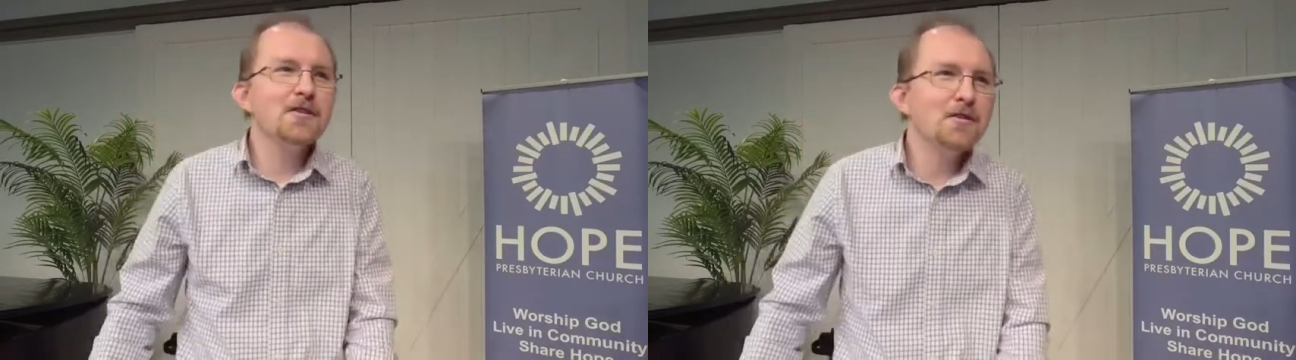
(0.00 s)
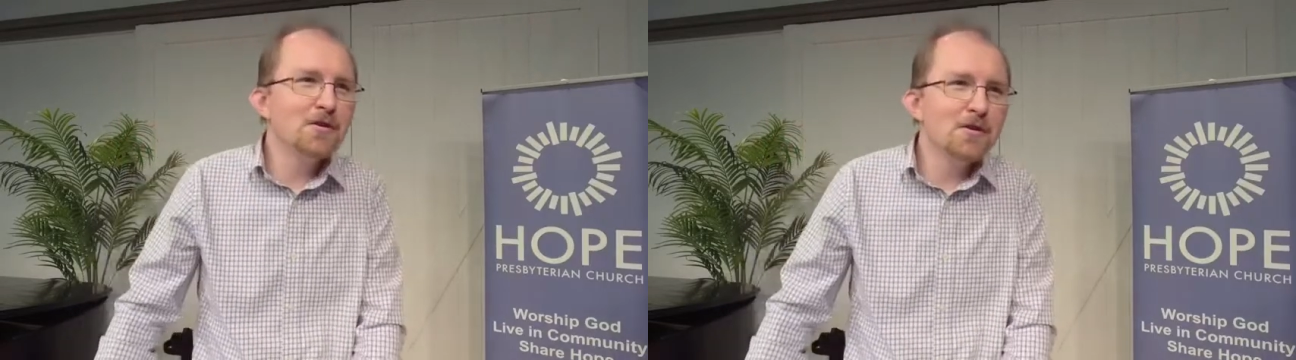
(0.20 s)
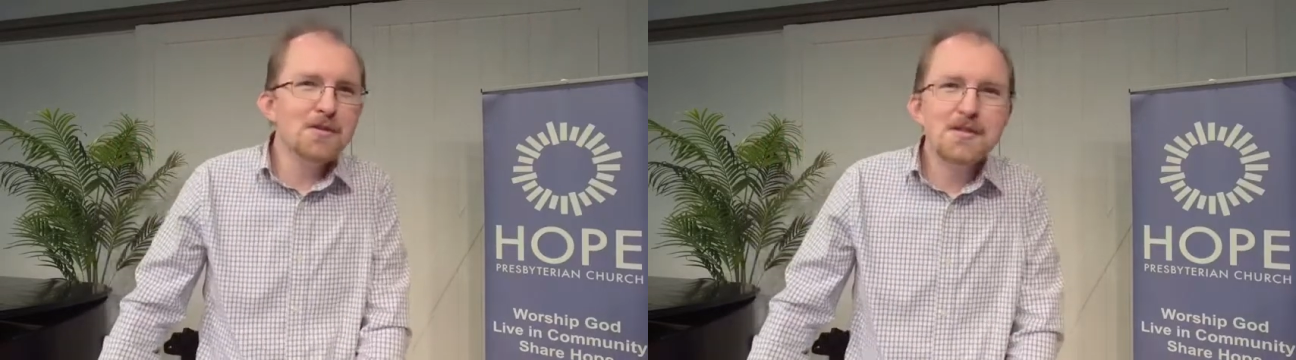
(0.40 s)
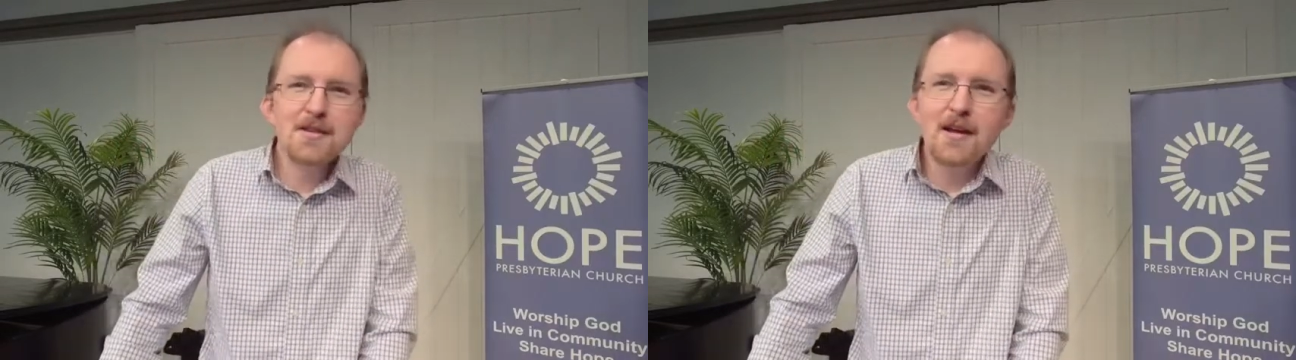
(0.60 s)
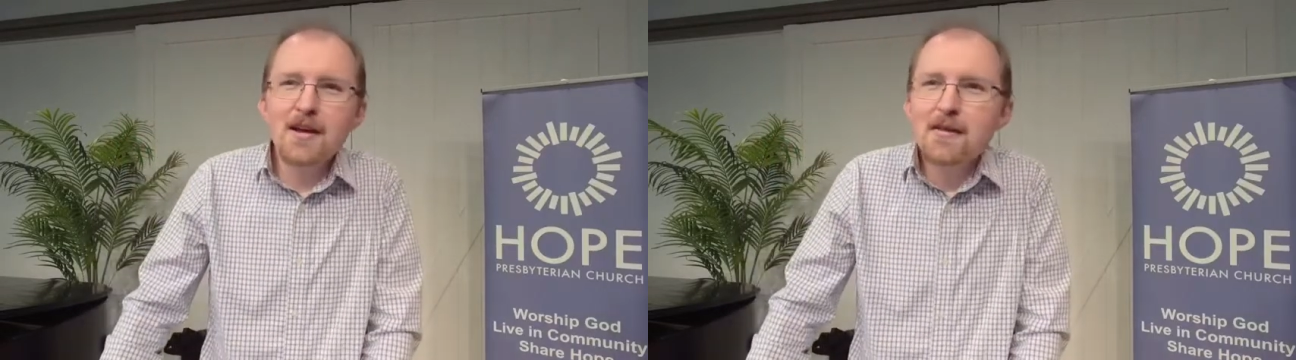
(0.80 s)
news,
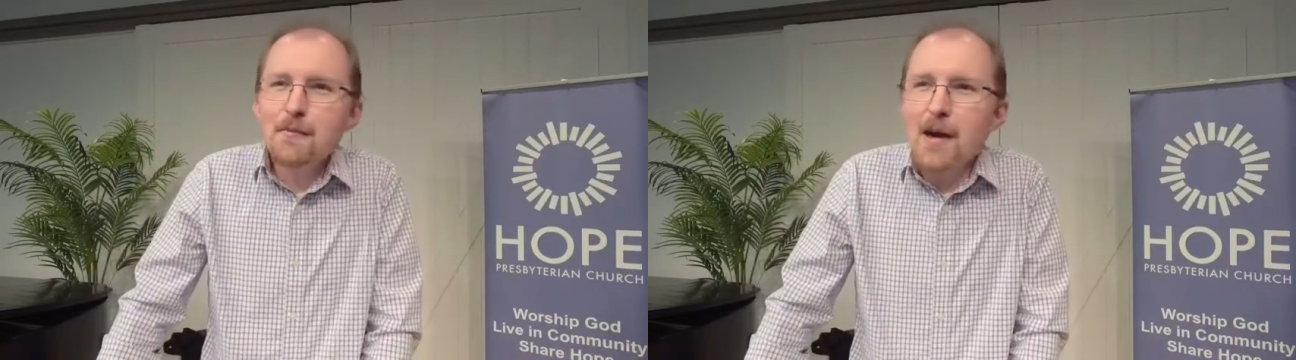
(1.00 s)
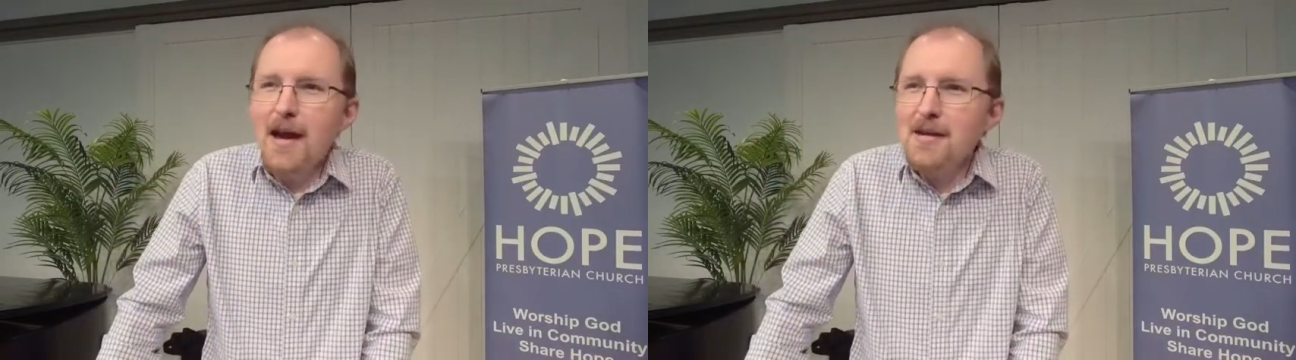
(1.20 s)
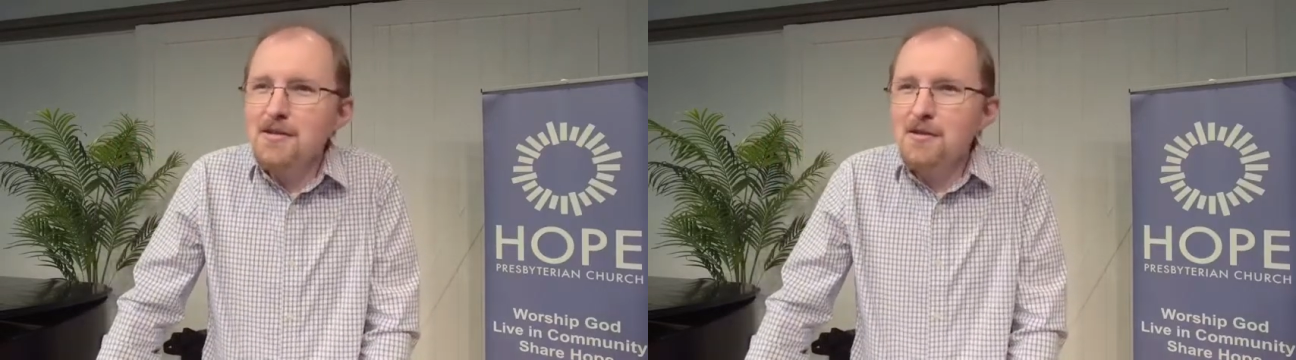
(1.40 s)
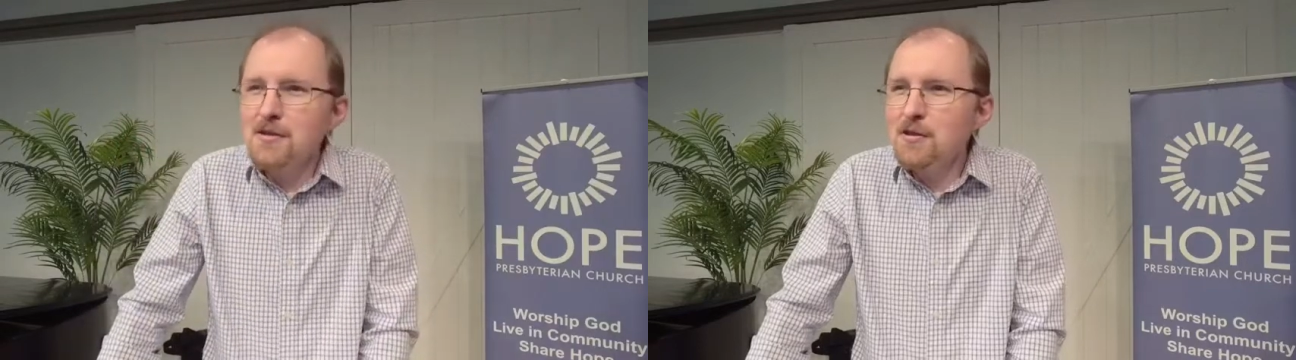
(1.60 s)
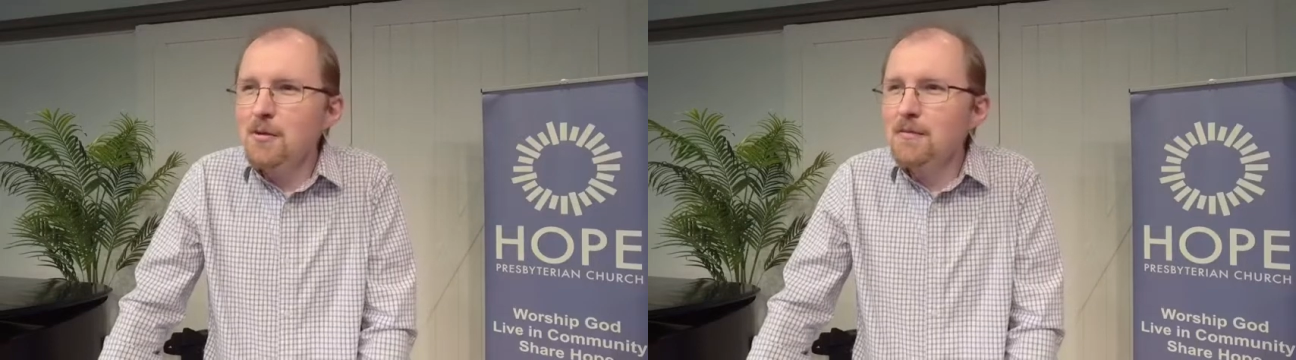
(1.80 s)
that the
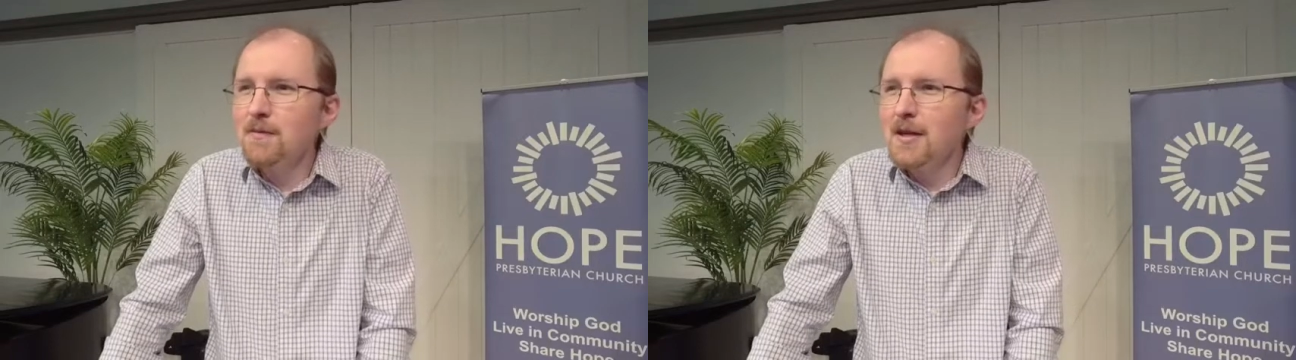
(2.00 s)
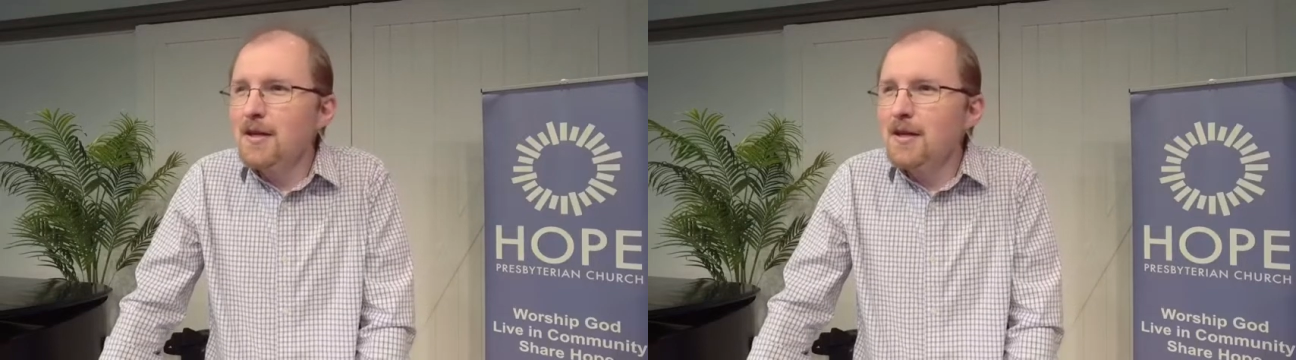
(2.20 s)
pastors who have